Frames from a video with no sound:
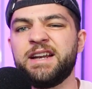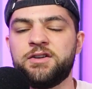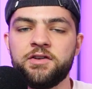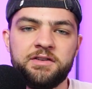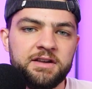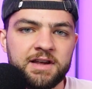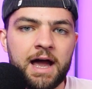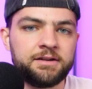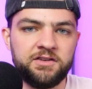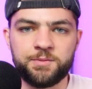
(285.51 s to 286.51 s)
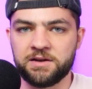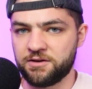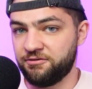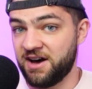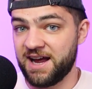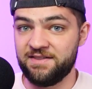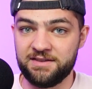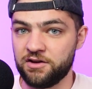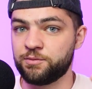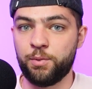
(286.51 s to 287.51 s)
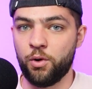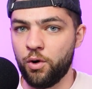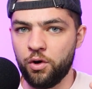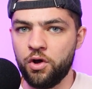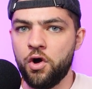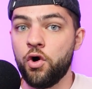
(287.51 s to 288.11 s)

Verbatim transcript: Doesn't exactly specify in this poll